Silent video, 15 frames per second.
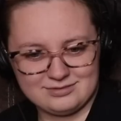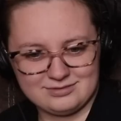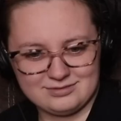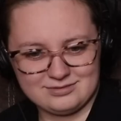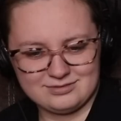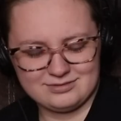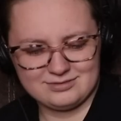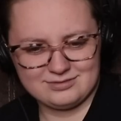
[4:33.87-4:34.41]

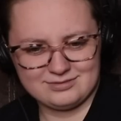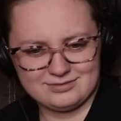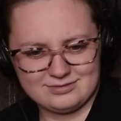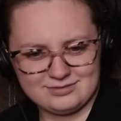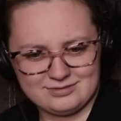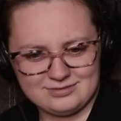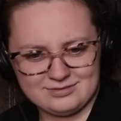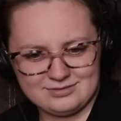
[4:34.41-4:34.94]

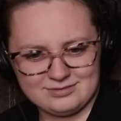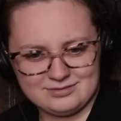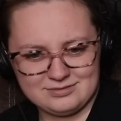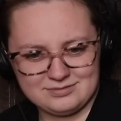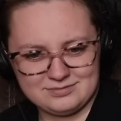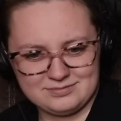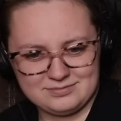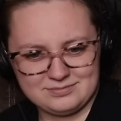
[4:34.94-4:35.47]

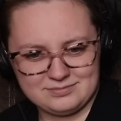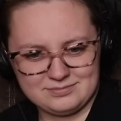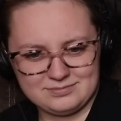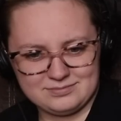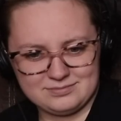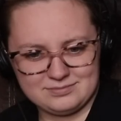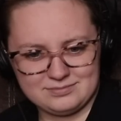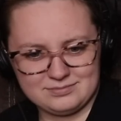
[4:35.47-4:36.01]

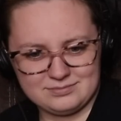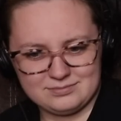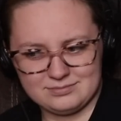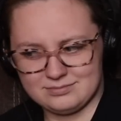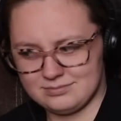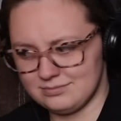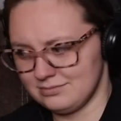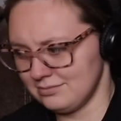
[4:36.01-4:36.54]

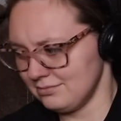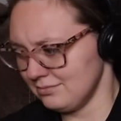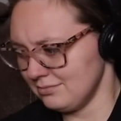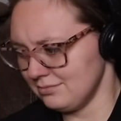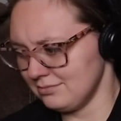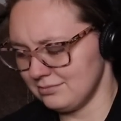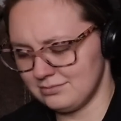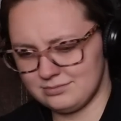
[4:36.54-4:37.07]

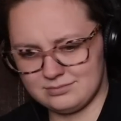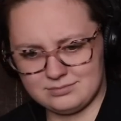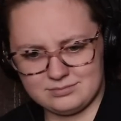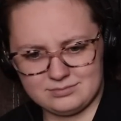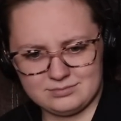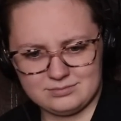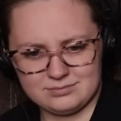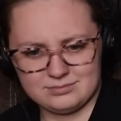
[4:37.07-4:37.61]

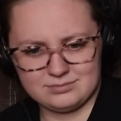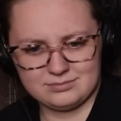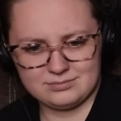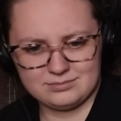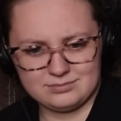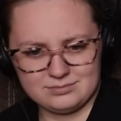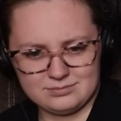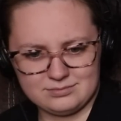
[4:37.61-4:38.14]

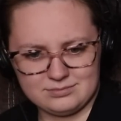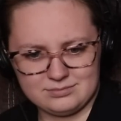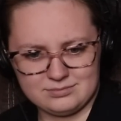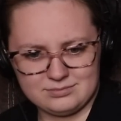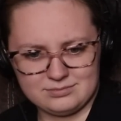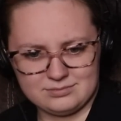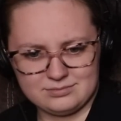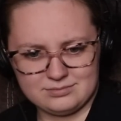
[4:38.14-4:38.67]

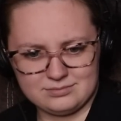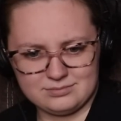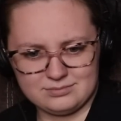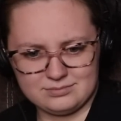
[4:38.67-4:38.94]
[no speech]